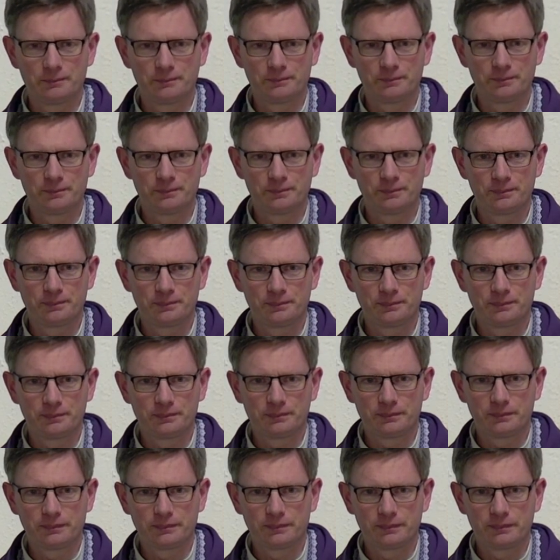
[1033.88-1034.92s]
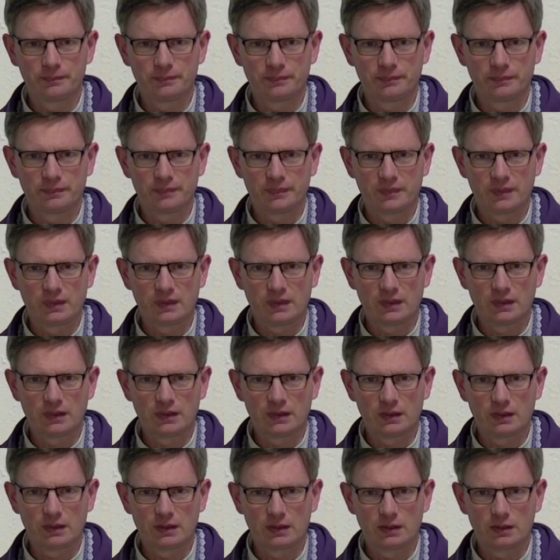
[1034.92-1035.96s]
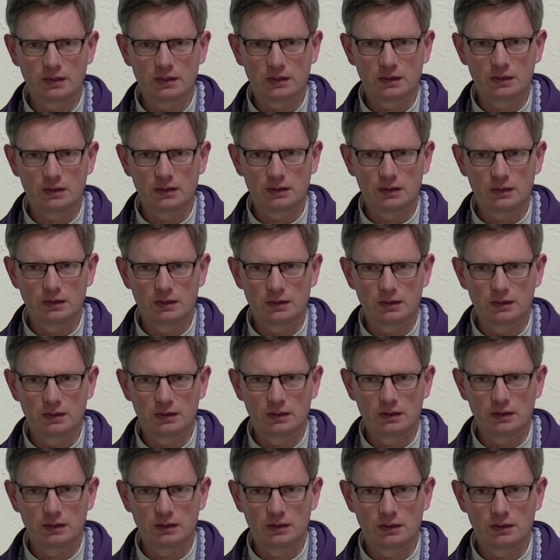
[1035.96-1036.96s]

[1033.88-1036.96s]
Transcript: (no one is talking)